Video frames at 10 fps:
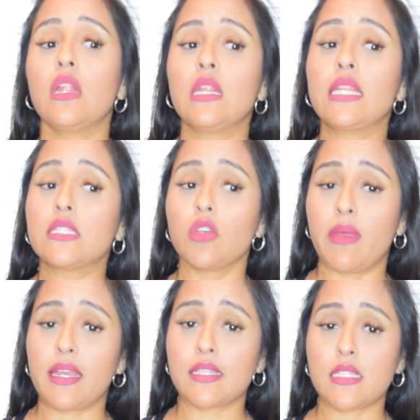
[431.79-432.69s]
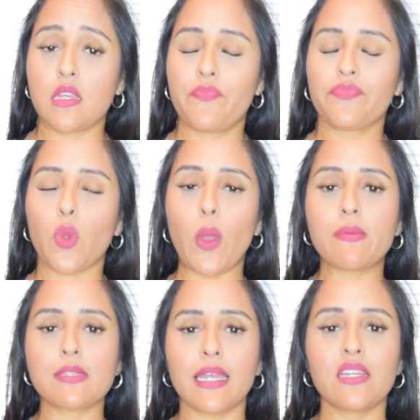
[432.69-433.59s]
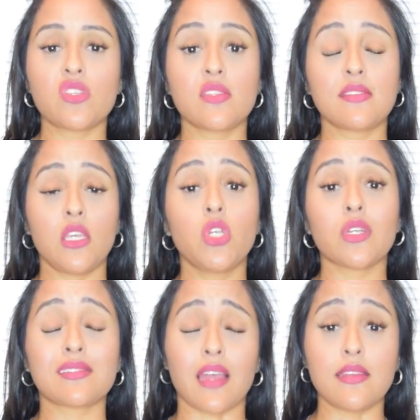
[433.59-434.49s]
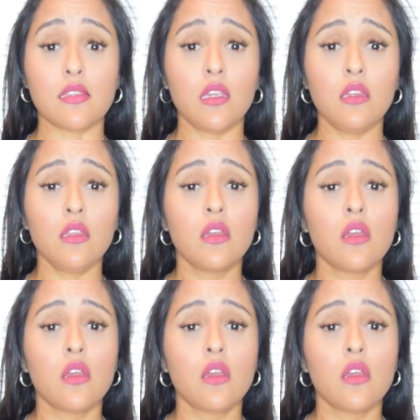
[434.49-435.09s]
LissommeX website to see your sizing.